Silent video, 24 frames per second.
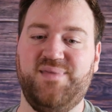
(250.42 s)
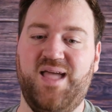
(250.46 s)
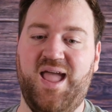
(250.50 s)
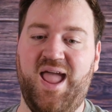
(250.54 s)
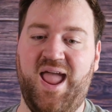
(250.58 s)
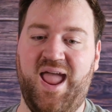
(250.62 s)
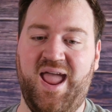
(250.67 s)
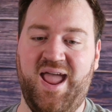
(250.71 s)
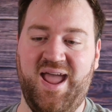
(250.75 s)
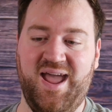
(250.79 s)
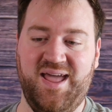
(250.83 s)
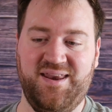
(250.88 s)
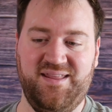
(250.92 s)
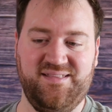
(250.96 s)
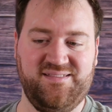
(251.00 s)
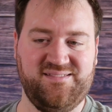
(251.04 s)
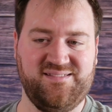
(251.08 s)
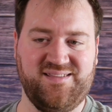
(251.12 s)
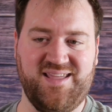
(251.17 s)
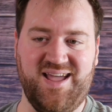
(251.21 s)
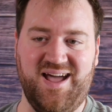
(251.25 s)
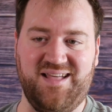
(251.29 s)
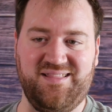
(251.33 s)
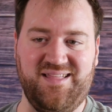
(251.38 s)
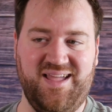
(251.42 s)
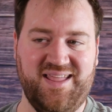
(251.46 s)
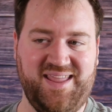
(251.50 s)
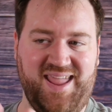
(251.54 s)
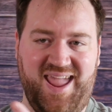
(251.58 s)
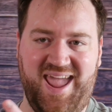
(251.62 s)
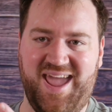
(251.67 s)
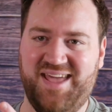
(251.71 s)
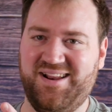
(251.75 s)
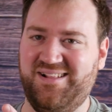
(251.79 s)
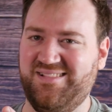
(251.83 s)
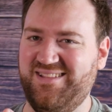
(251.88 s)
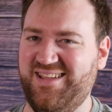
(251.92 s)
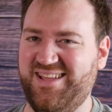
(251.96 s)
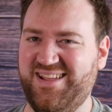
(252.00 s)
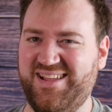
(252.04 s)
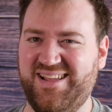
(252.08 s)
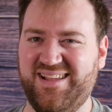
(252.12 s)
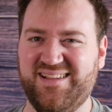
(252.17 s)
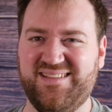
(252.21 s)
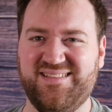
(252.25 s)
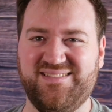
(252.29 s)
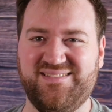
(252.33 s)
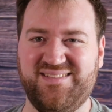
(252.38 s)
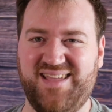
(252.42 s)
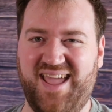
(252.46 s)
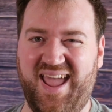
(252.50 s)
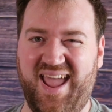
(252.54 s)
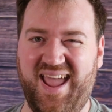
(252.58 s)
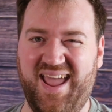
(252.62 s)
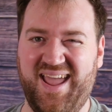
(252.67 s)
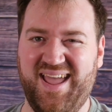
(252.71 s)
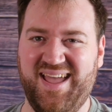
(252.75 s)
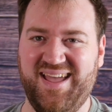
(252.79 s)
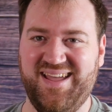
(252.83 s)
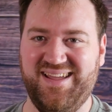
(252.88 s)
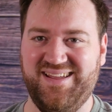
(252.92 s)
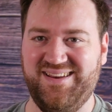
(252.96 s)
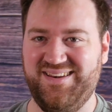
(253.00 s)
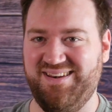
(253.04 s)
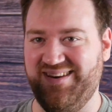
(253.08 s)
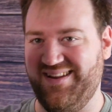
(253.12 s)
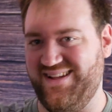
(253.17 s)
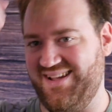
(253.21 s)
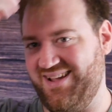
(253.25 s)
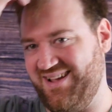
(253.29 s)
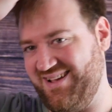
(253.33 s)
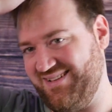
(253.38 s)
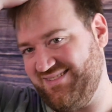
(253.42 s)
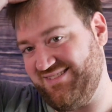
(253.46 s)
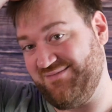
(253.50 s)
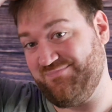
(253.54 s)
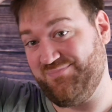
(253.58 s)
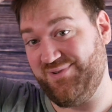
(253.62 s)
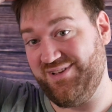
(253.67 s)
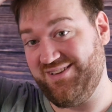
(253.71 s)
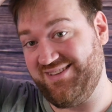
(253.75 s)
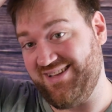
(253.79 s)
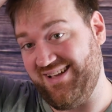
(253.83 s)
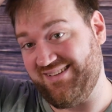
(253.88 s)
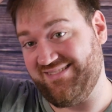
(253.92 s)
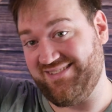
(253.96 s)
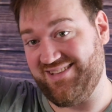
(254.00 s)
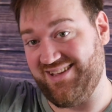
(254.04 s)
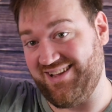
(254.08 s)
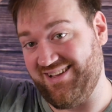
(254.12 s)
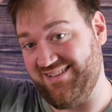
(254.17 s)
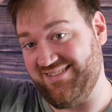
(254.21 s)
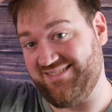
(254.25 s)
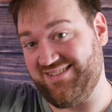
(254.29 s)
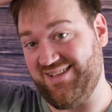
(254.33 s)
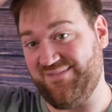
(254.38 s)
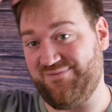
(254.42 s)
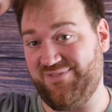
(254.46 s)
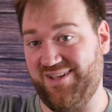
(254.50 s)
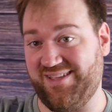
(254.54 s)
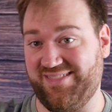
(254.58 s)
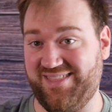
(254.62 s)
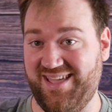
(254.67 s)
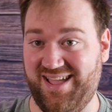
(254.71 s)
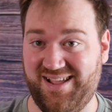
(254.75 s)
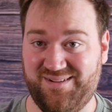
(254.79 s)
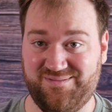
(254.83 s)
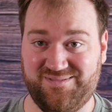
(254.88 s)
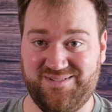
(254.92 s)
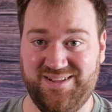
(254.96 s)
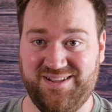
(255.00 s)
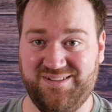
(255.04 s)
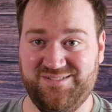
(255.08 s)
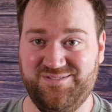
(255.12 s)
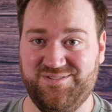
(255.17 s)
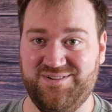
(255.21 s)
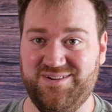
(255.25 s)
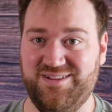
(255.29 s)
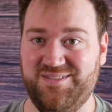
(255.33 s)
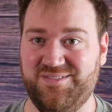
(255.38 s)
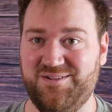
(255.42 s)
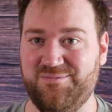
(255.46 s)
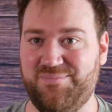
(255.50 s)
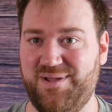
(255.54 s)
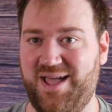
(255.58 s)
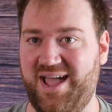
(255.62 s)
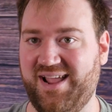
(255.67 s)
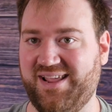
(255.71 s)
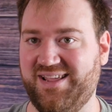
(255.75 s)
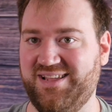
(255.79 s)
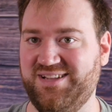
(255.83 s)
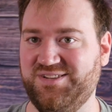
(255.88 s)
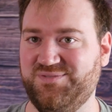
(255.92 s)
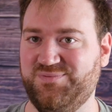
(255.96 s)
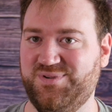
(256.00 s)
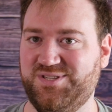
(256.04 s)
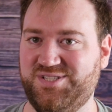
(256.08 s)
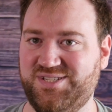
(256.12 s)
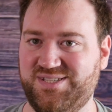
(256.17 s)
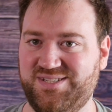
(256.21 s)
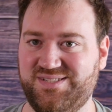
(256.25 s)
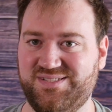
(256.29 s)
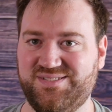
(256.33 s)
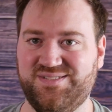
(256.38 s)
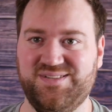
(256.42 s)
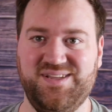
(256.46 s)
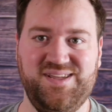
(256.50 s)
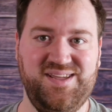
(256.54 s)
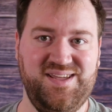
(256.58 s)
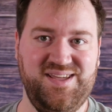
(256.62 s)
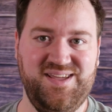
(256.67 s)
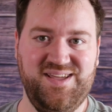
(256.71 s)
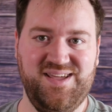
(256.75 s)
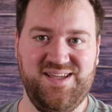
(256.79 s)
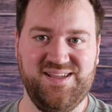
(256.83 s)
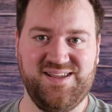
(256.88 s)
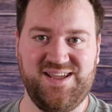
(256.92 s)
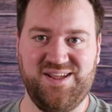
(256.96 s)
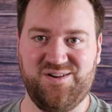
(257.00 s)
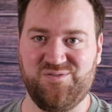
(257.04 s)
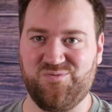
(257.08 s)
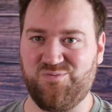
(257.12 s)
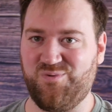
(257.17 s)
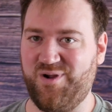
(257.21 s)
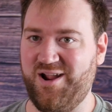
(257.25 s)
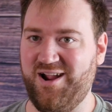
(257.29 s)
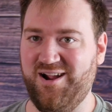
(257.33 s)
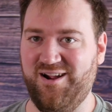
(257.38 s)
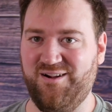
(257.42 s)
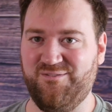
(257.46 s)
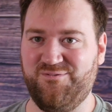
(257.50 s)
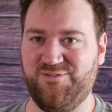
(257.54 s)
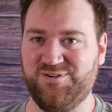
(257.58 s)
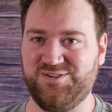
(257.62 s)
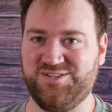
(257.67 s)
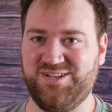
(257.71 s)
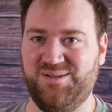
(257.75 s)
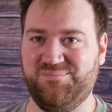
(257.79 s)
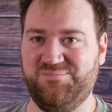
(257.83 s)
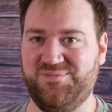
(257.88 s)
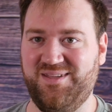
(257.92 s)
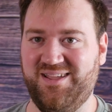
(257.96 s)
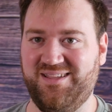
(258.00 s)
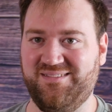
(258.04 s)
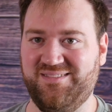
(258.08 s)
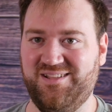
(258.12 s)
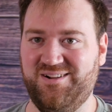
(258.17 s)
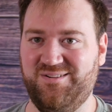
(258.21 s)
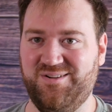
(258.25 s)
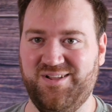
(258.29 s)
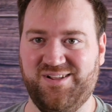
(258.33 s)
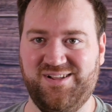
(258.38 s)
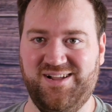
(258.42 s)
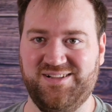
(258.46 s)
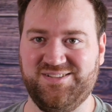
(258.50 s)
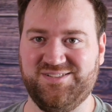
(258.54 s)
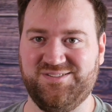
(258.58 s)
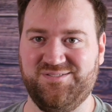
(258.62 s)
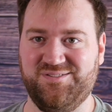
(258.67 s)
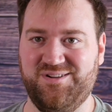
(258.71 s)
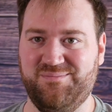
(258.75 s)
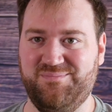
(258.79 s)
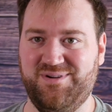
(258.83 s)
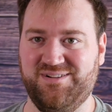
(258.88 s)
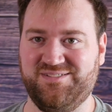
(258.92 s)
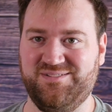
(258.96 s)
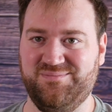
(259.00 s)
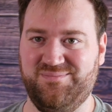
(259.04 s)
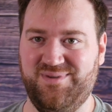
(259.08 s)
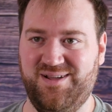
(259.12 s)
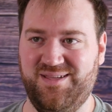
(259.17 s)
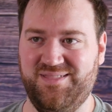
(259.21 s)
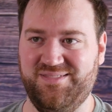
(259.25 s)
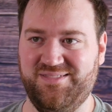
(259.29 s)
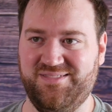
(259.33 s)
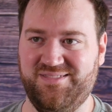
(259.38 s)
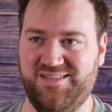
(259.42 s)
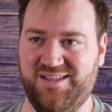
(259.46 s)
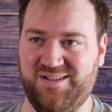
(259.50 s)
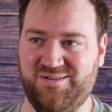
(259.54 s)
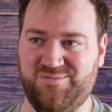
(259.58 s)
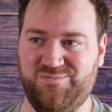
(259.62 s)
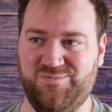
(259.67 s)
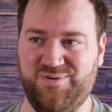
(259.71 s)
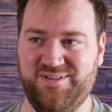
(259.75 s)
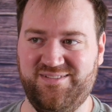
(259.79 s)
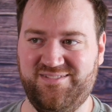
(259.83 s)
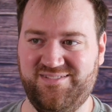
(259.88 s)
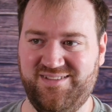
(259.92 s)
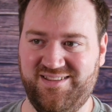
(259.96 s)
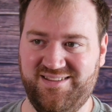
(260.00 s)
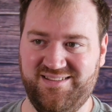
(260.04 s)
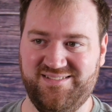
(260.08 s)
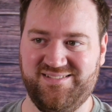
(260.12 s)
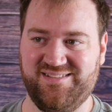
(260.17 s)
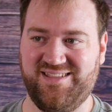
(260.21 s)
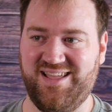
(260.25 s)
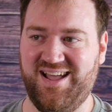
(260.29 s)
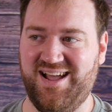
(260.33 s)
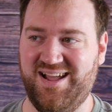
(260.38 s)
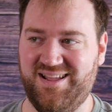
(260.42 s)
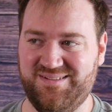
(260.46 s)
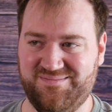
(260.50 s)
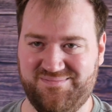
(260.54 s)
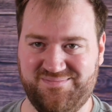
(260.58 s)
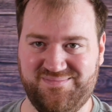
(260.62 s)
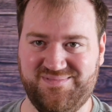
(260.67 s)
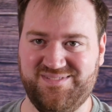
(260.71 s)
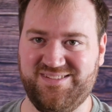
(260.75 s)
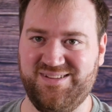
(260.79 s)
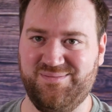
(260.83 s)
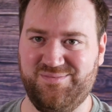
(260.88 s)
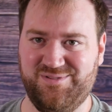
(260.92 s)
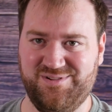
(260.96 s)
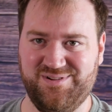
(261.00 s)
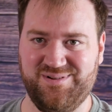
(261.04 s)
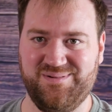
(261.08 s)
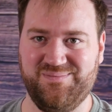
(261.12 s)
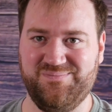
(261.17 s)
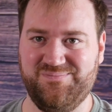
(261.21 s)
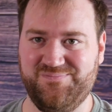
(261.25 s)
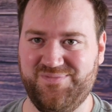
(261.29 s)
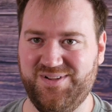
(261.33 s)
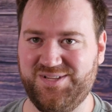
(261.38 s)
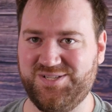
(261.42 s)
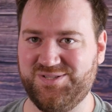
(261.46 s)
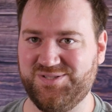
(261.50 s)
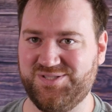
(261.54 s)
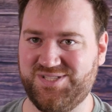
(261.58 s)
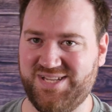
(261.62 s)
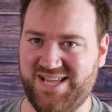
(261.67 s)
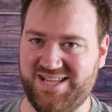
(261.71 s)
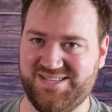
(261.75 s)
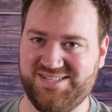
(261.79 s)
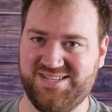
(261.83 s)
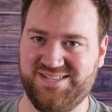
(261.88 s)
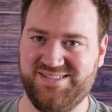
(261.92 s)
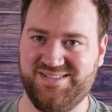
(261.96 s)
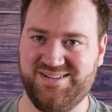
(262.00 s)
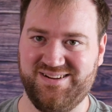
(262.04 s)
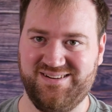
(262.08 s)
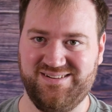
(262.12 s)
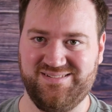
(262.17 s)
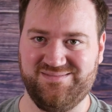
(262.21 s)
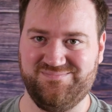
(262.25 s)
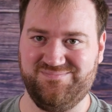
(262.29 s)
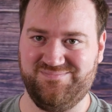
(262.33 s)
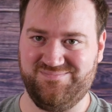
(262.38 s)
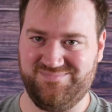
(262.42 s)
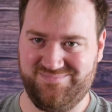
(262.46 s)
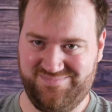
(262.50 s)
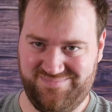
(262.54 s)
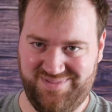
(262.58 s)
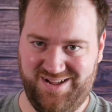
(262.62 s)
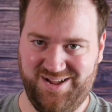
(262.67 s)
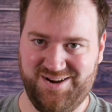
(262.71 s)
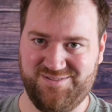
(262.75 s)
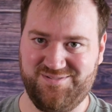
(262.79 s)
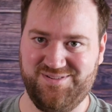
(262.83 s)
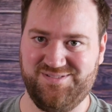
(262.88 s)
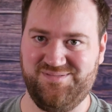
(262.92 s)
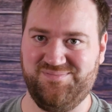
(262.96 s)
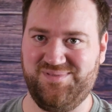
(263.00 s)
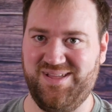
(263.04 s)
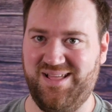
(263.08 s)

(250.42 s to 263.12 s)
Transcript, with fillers: and it's got like analytics and uh, split testing and stuff like that included in their package, which is kind of rare for something that only costs 30 bucks a month. Like Wistia's got similar feature sets and they're hundreds of